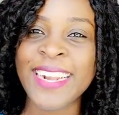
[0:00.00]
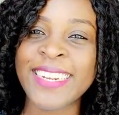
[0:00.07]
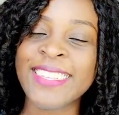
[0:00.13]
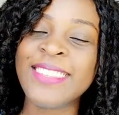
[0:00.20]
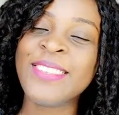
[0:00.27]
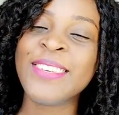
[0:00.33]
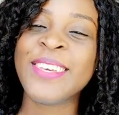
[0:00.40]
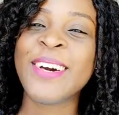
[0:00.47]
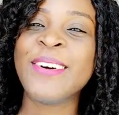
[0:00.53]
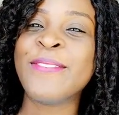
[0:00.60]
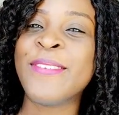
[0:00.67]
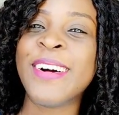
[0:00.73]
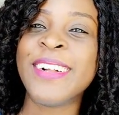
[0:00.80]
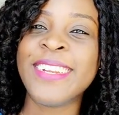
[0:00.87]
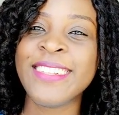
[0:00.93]
This is your girl
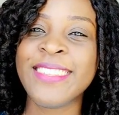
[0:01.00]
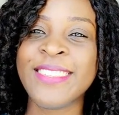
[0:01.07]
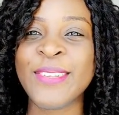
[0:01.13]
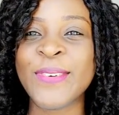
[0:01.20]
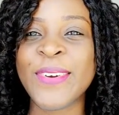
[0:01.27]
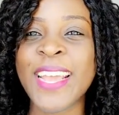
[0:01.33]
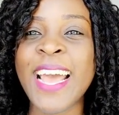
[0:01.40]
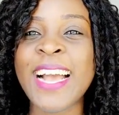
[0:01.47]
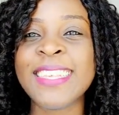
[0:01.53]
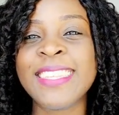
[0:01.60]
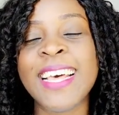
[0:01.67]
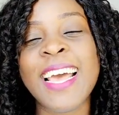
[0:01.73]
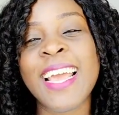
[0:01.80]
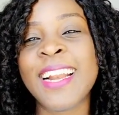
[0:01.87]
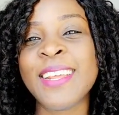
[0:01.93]
violet-zoe, as
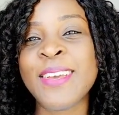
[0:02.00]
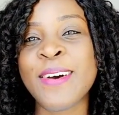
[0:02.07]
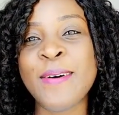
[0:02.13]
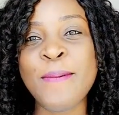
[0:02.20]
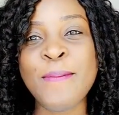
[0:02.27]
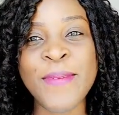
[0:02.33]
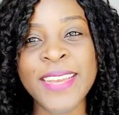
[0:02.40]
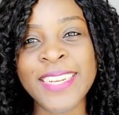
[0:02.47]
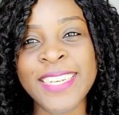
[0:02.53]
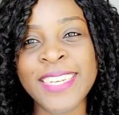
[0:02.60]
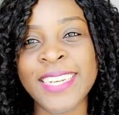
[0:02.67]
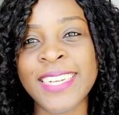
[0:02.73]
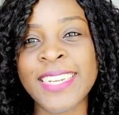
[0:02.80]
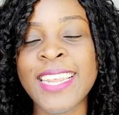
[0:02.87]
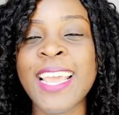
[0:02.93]
I earlier
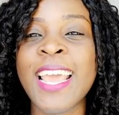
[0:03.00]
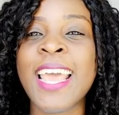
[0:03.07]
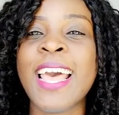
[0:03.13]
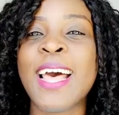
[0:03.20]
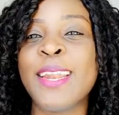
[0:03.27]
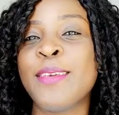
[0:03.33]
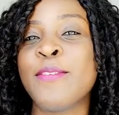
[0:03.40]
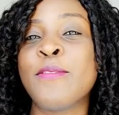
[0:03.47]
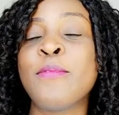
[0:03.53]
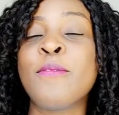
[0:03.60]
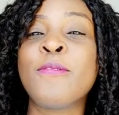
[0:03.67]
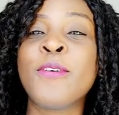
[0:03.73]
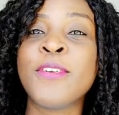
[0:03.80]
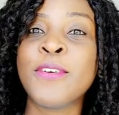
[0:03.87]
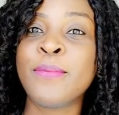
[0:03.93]
mentioned, and if you've been
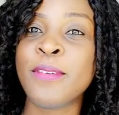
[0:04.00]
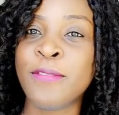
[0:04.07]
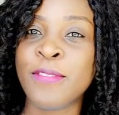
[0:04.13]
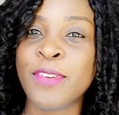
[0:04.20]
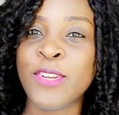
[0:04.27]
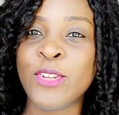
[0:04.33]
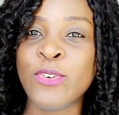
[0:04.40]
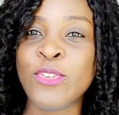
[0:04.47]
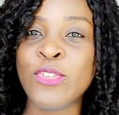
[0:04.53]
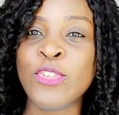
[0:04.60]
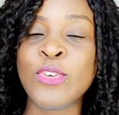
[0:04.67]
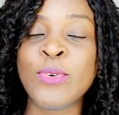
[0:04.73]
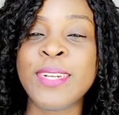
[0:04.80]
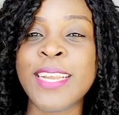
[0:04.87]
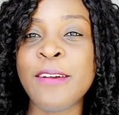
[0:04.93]
following my videos,
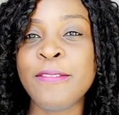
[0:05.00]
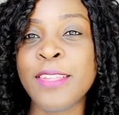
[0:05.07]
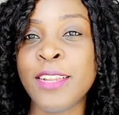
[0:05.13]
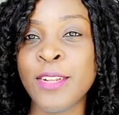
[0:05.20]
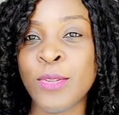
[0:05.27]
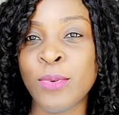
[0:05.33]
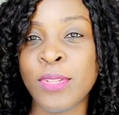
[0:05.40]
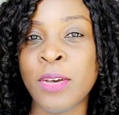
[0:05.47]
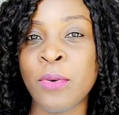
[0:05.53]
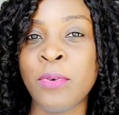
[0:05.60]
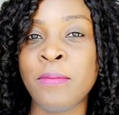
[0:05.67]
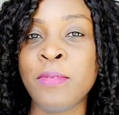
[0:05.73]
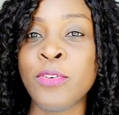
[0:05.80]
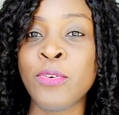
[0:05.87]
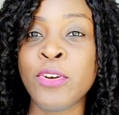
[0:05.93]
you'll definitely know that we've
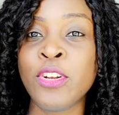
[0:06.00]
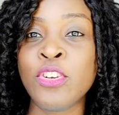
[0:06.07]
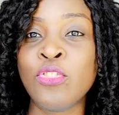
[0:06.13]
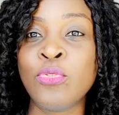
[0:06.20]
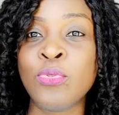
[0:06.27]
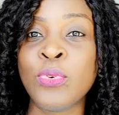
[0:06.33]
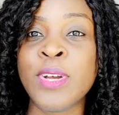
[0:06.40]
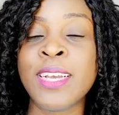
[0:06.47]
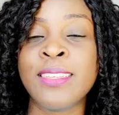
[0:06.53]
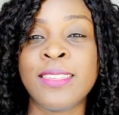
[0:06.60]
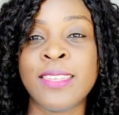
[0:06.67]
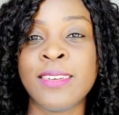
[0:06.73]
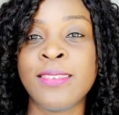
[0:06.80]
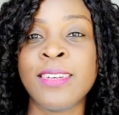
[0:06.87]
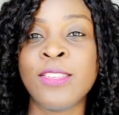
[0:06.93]
been going through a
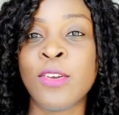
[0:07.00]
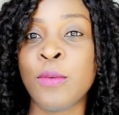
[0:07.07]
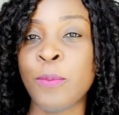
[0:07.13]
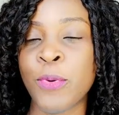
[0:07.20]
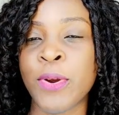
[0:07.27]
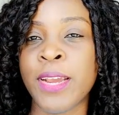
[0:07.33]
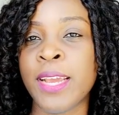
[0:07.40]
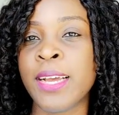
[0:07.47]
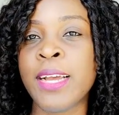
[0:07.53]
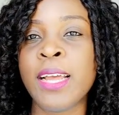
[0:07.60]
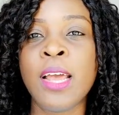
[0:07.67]
series on prayer.